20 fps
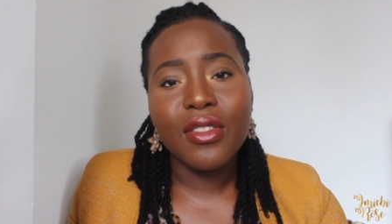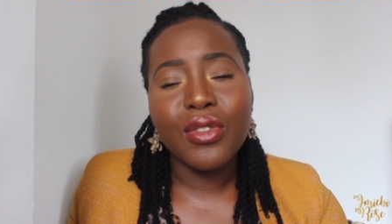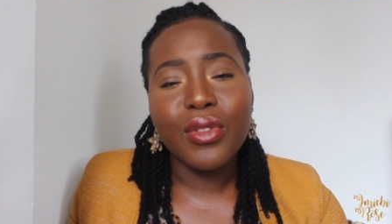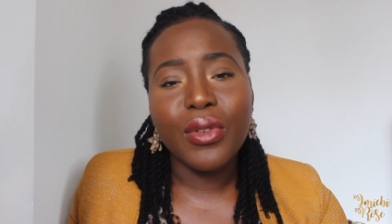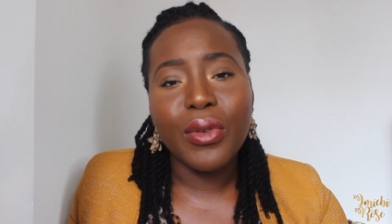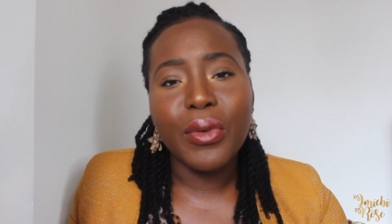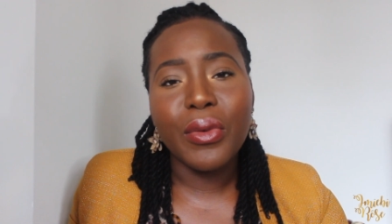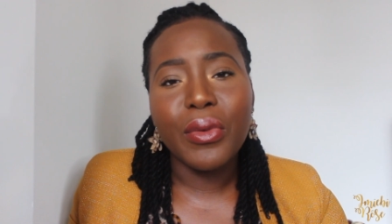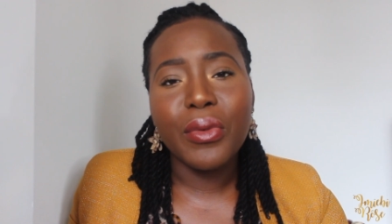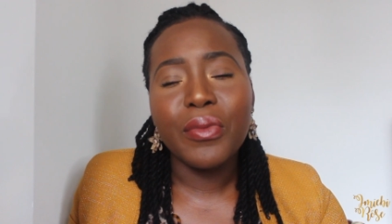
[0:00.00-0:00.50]

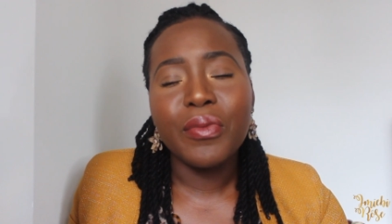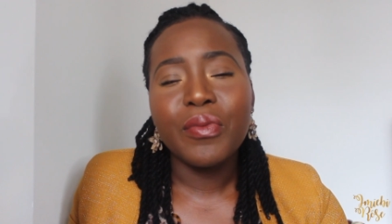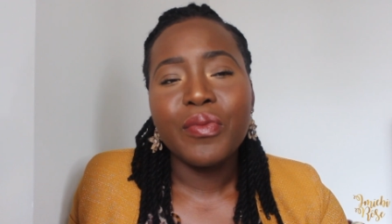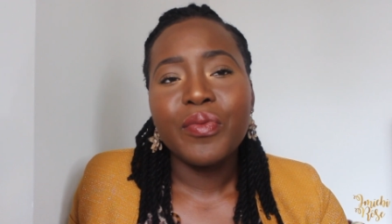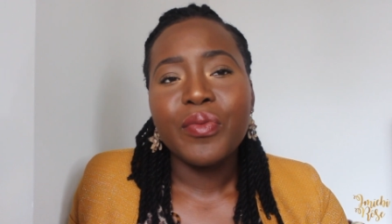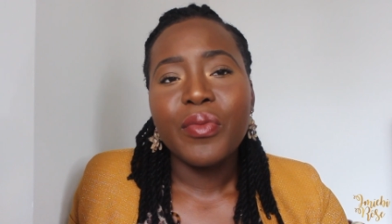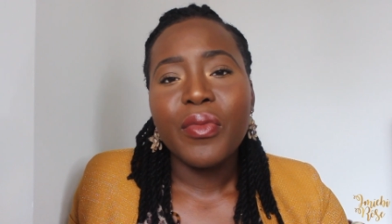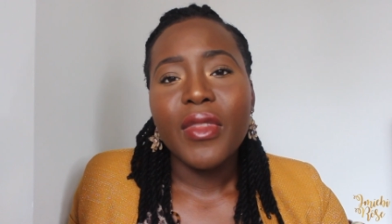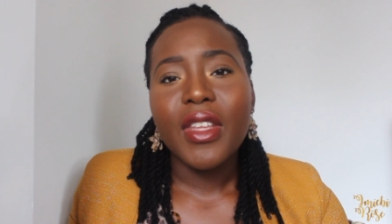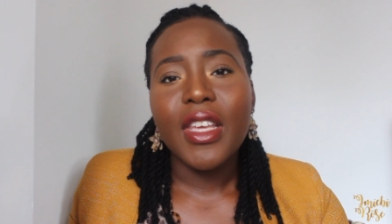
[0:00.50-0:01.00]
So
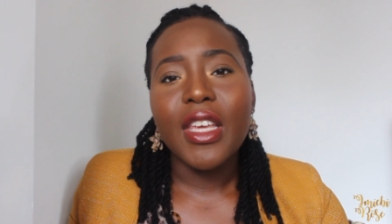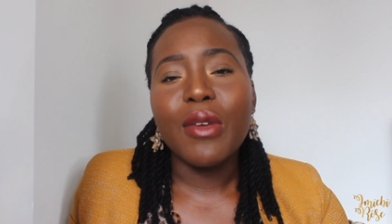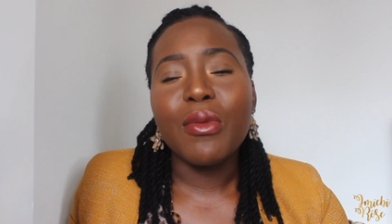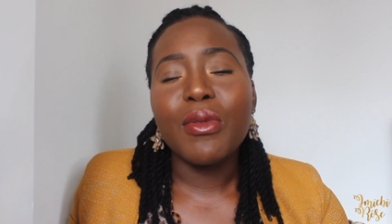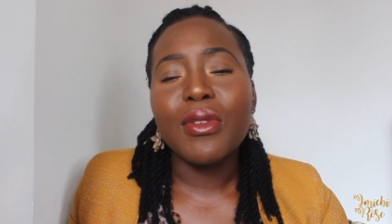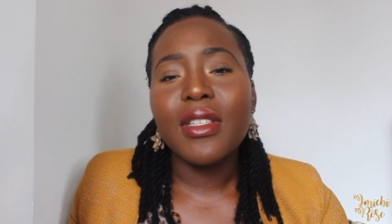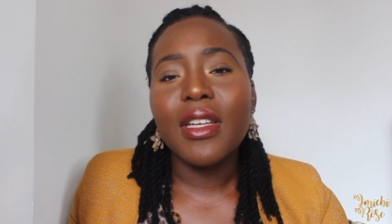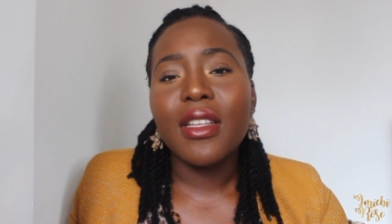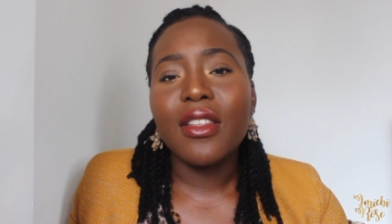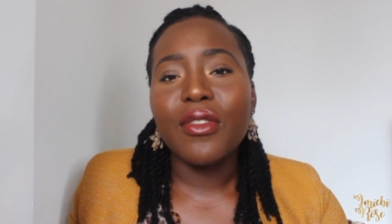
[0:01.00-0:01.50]
he
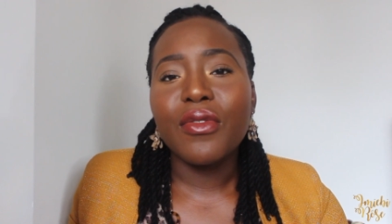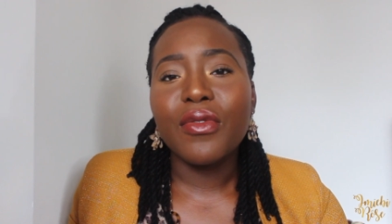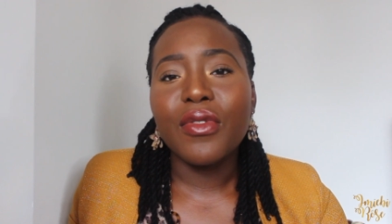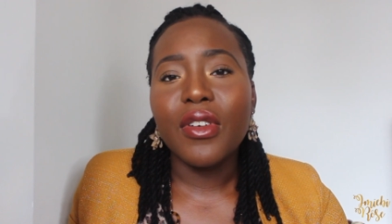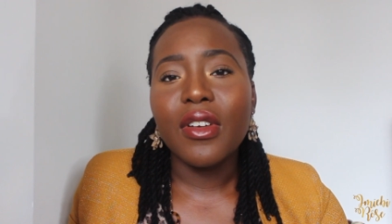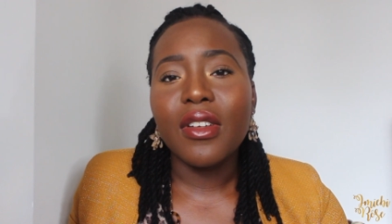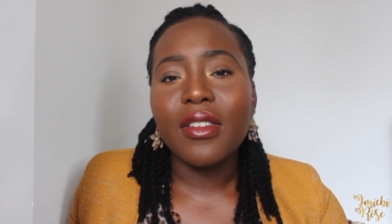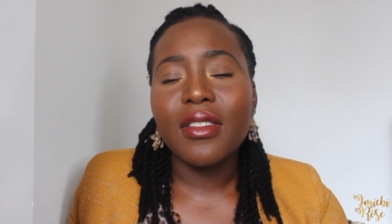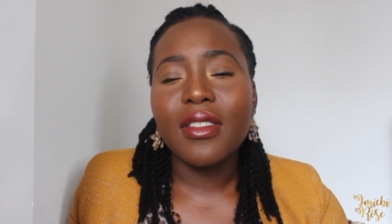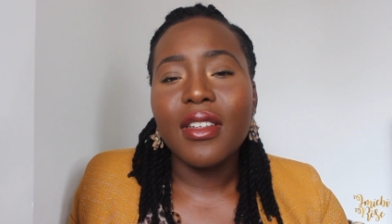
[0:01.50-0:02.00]
was like the
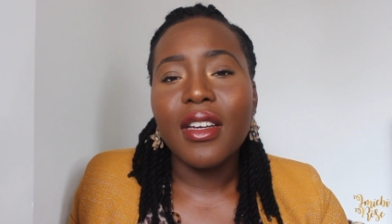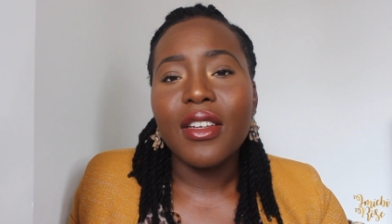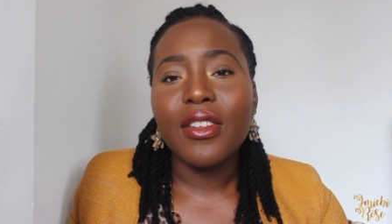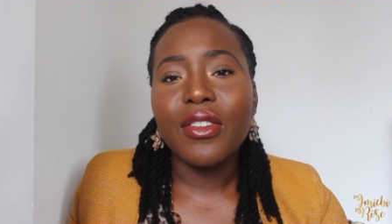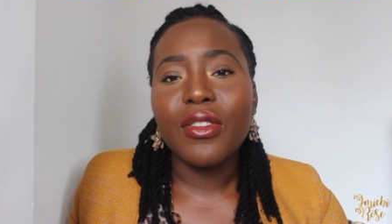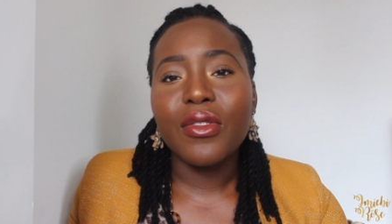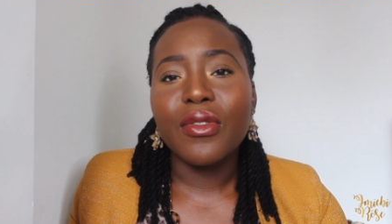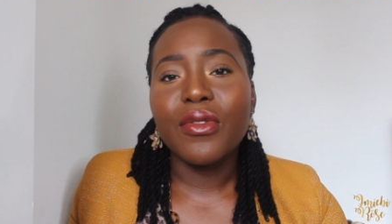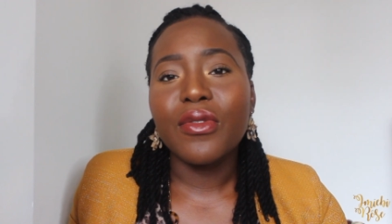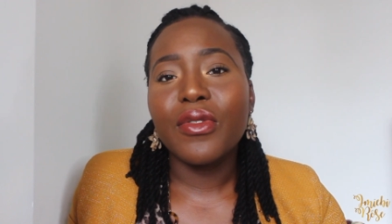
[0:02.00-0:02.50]
first
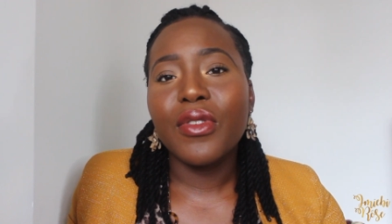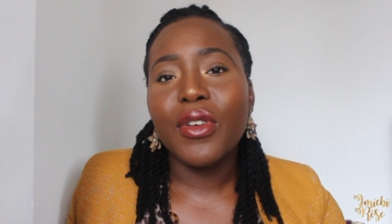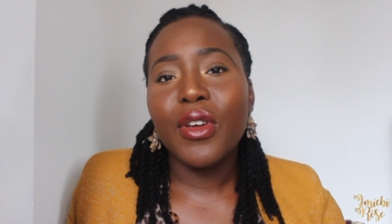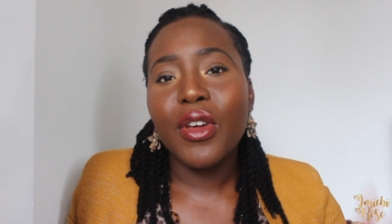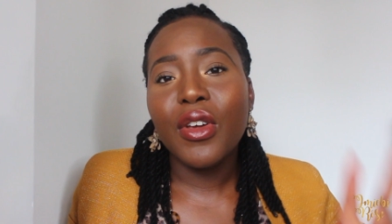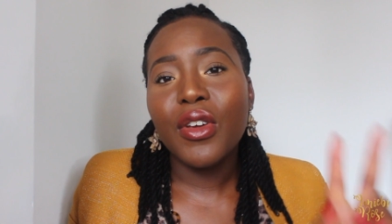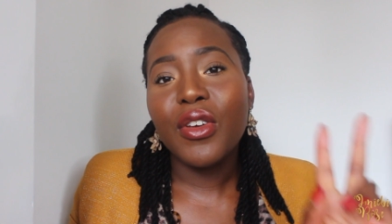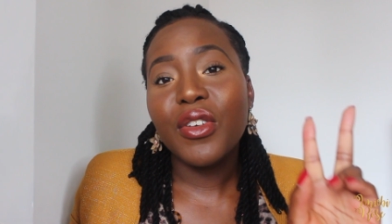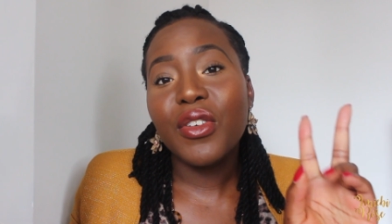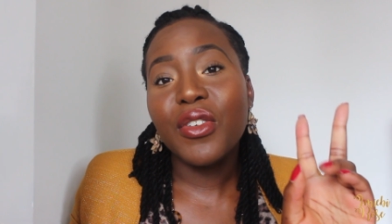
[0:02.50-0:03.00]
kind of
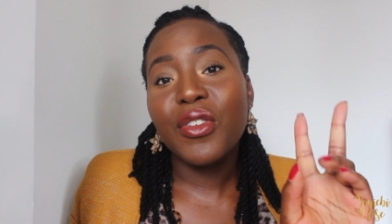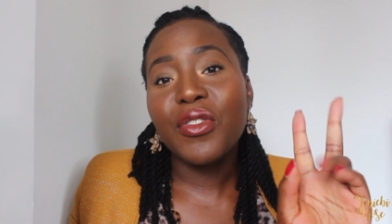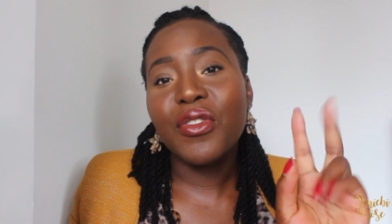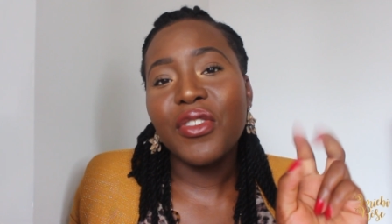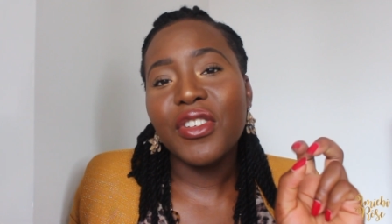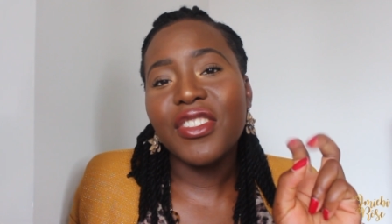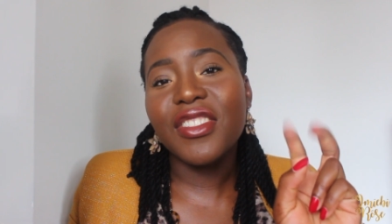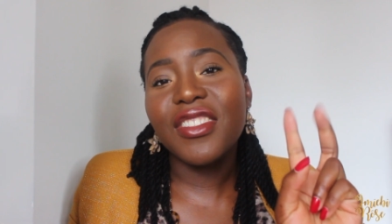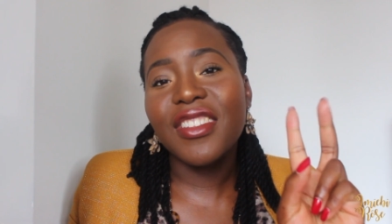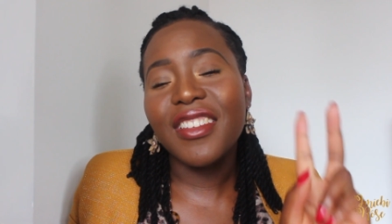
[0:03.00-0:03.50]

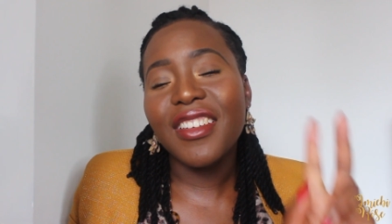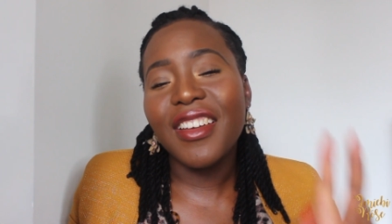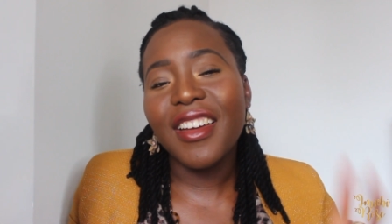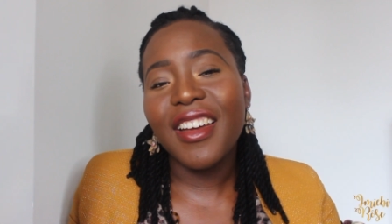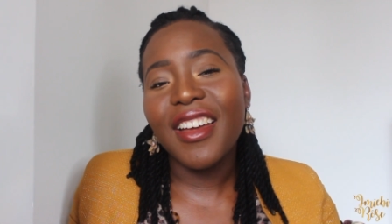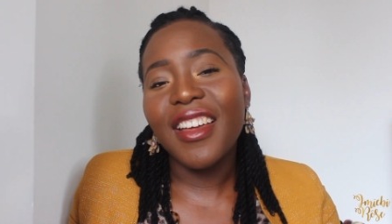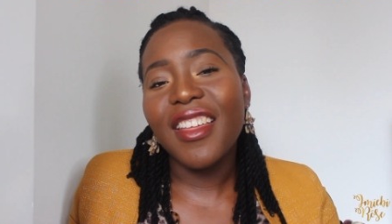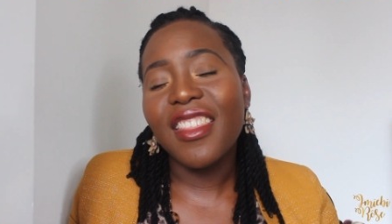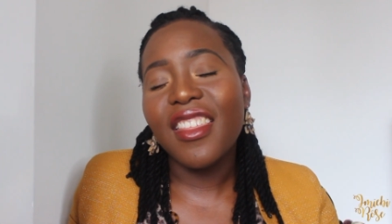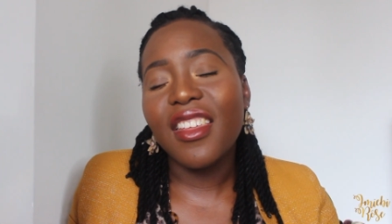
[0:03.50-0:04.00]
Christian
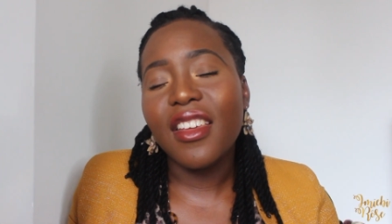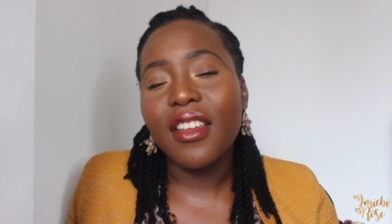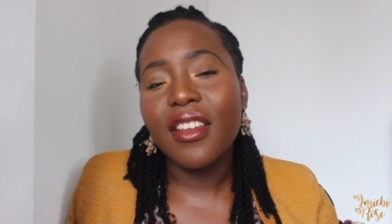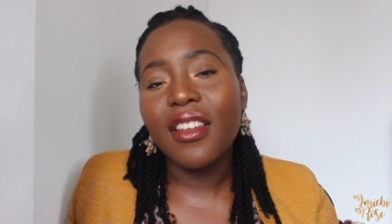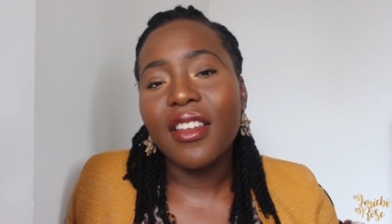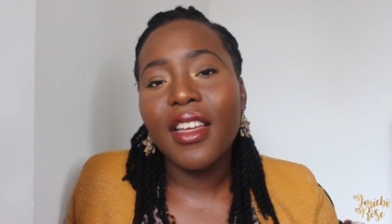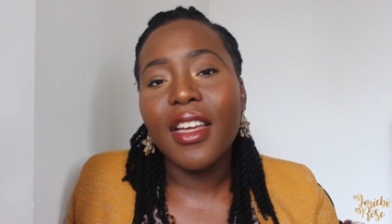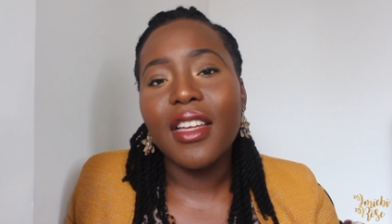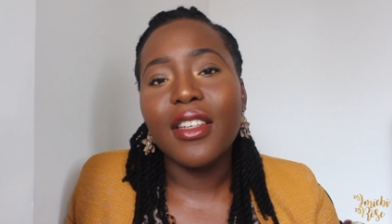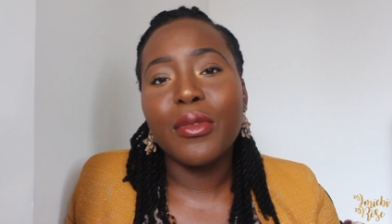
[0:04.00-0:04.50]
guy
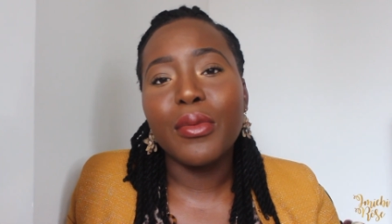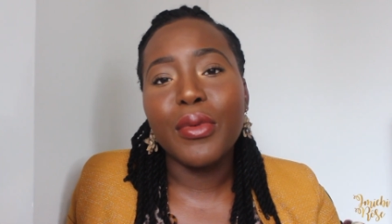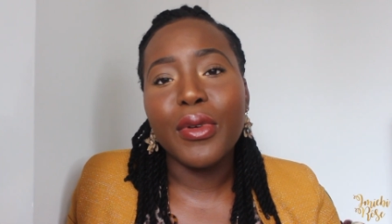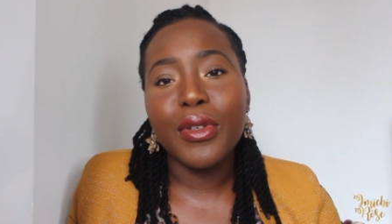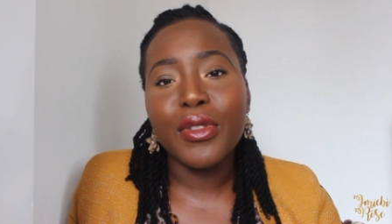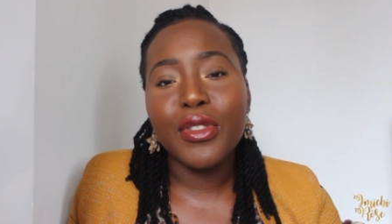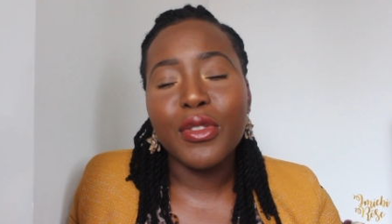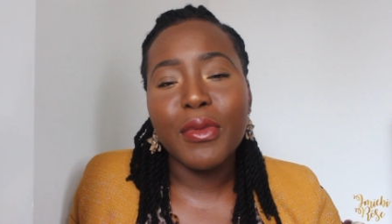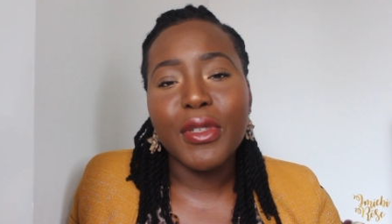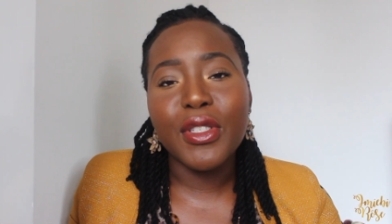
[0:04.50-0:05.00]
that had
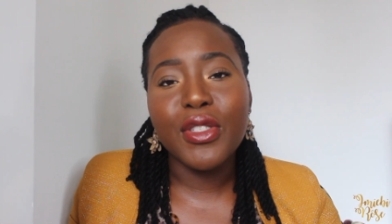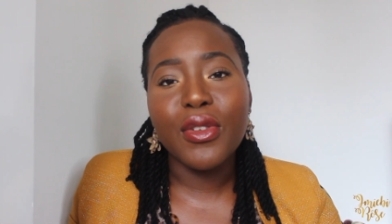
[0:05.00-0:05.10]
approached me.